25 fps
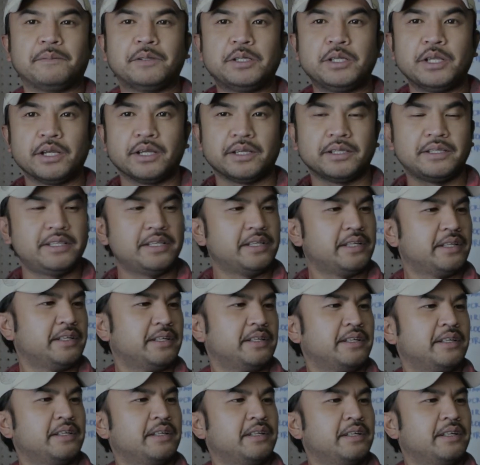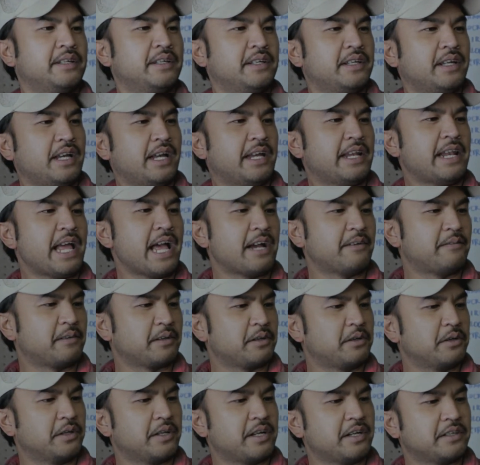good and have a
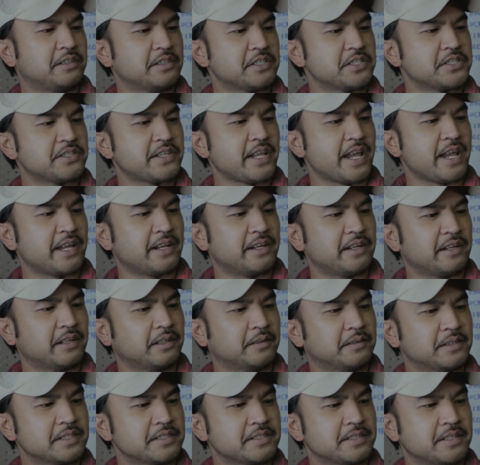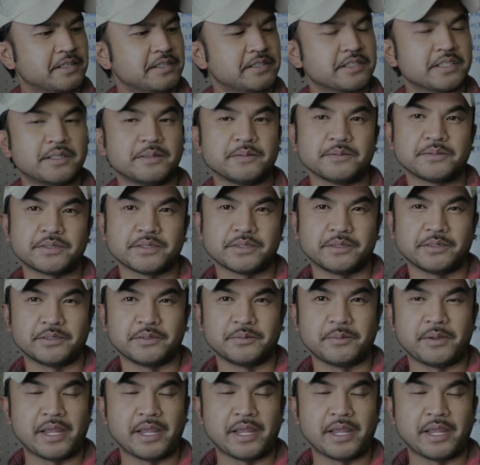good understanding of the system, so to